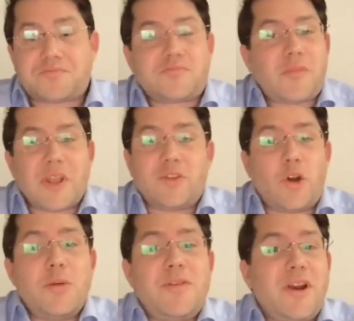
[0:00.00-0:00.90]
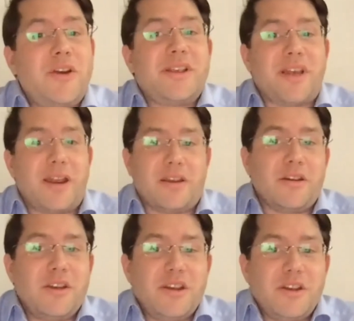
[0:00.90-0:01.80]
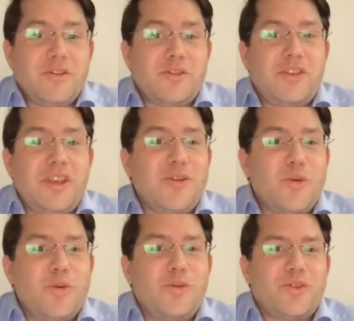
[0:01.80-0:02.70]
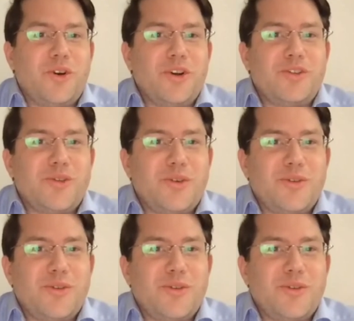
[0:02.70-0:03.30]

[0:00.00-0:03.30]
it's going to be very exciting to see who's going to